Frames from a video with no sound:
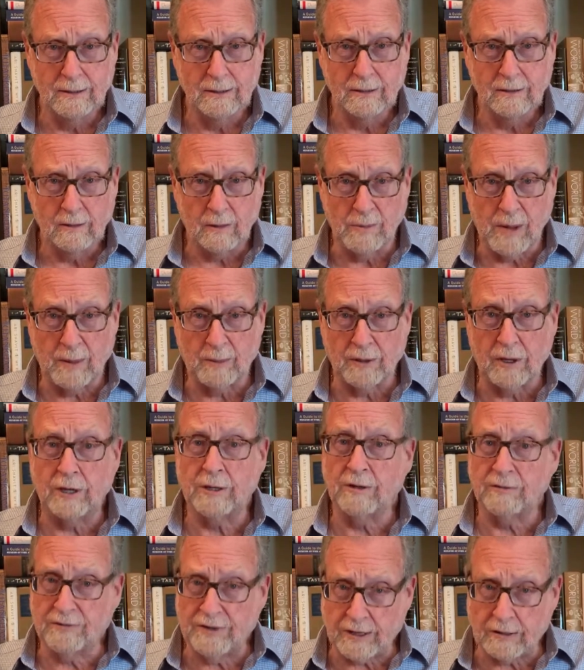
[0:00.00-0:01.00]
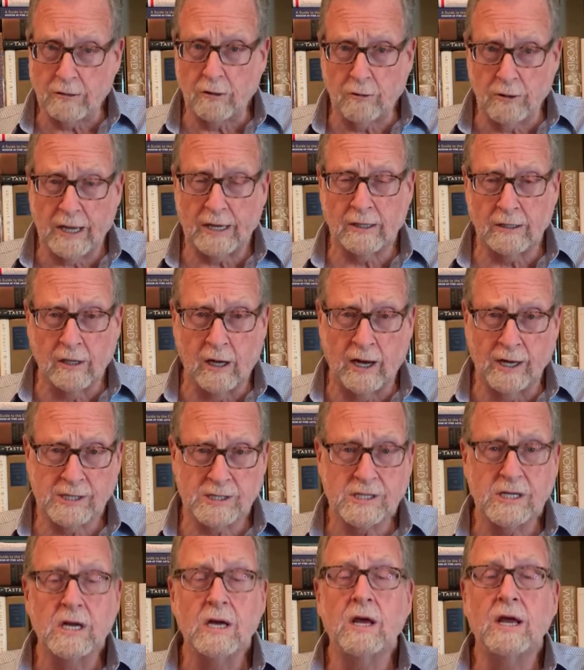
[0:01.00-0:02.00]
Remember, under federal credit
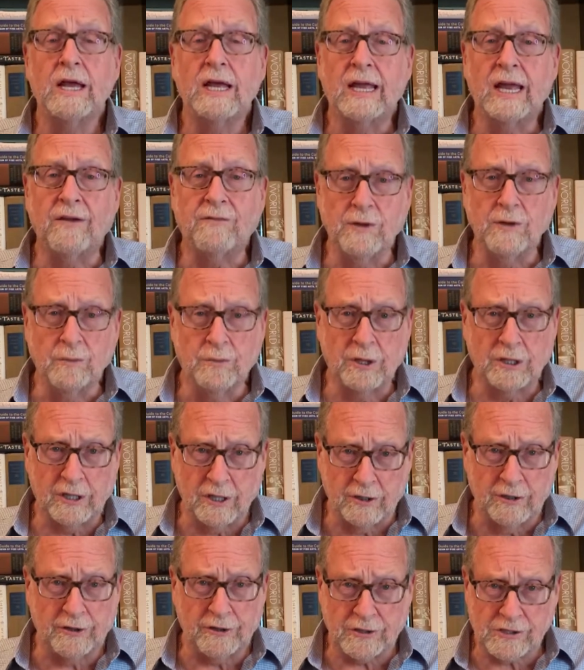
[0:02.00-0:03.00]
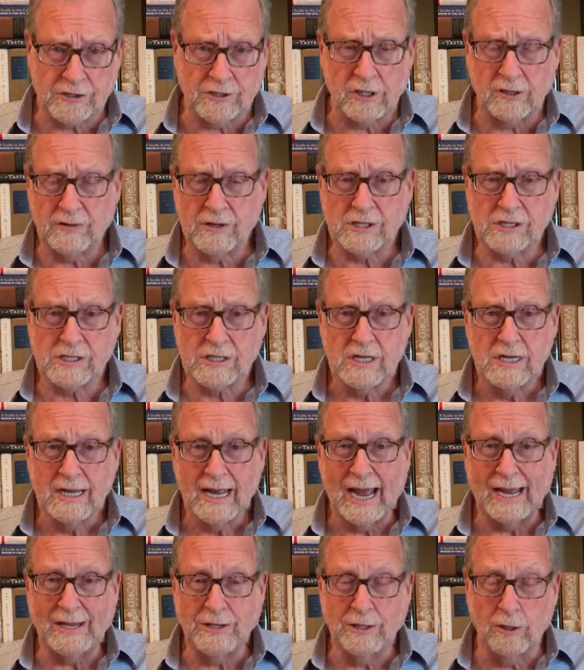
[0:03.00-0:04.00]
laws, if you book a good or service
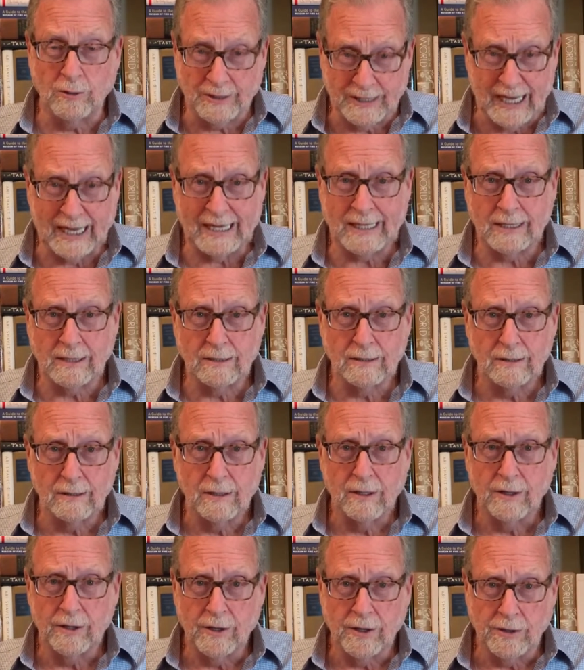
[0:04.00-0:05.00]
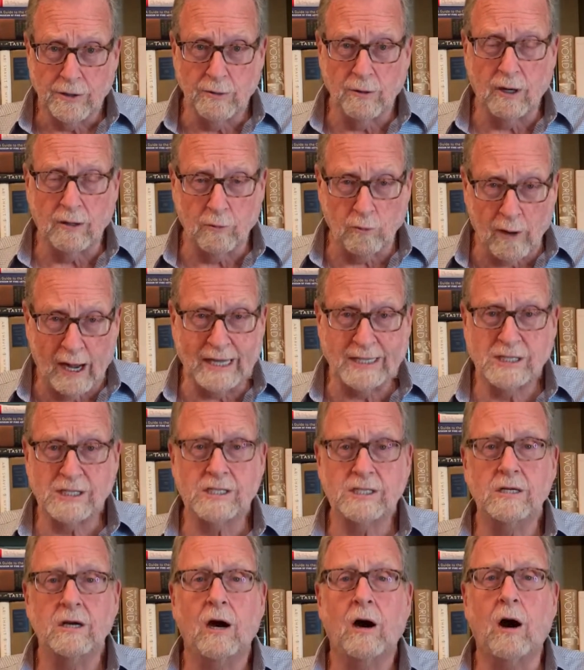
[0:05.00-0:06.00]
and you don't get it, your
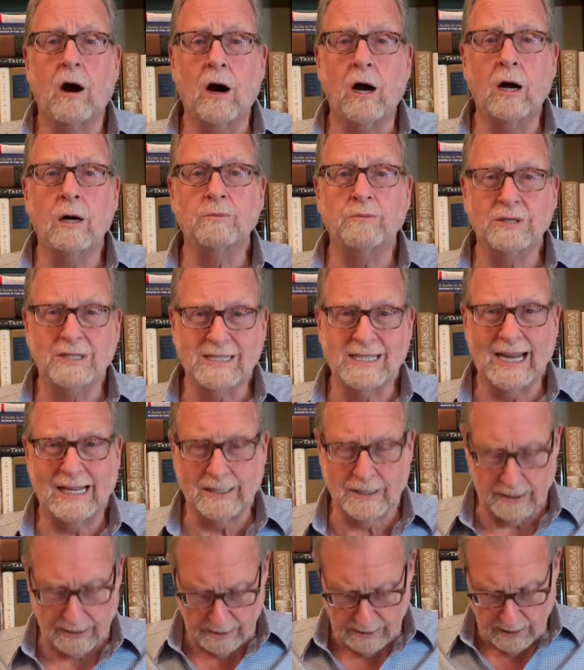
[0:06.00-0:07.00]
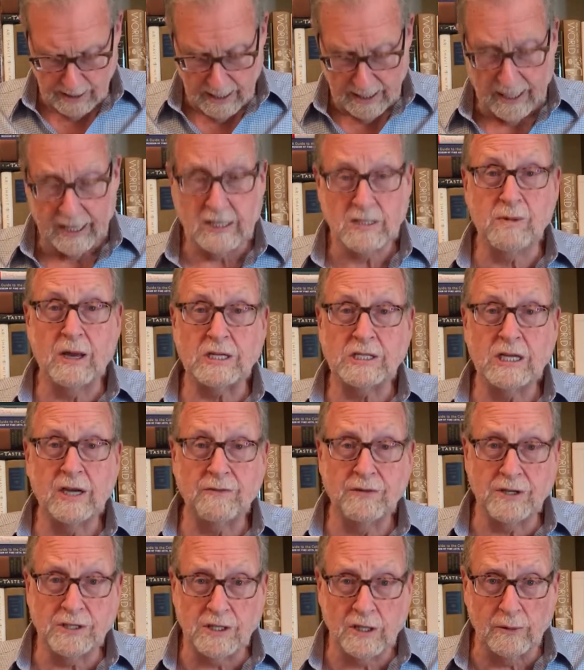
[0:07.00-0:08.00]
rights are protected, especially if
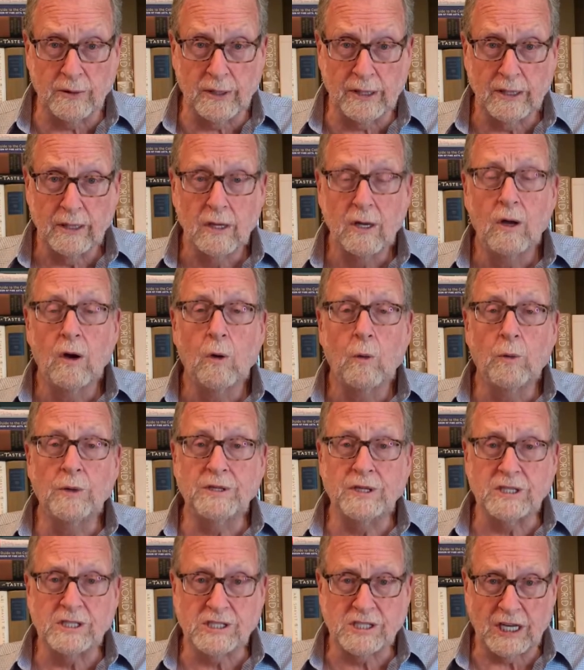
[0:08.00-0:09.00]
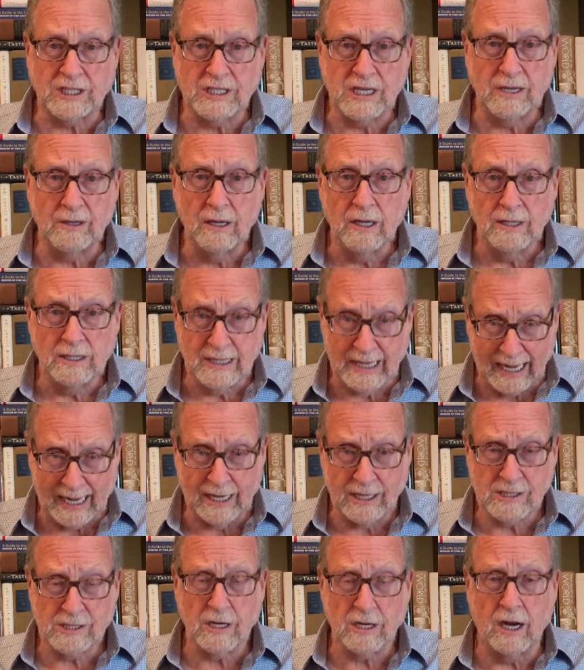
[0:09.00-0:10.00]
you do it within 60
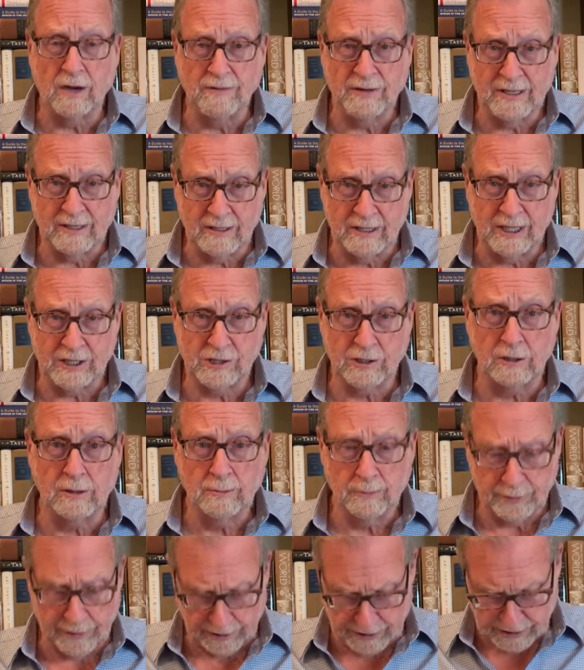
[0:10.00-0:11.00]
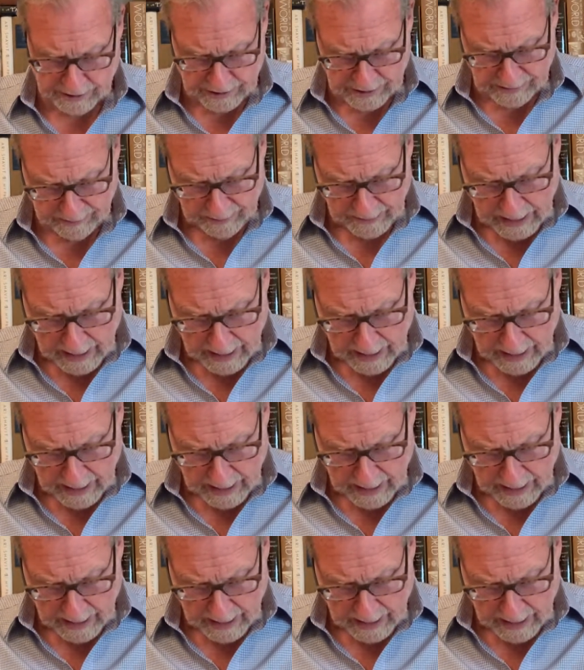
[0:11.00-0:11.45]
days of the initial purchase.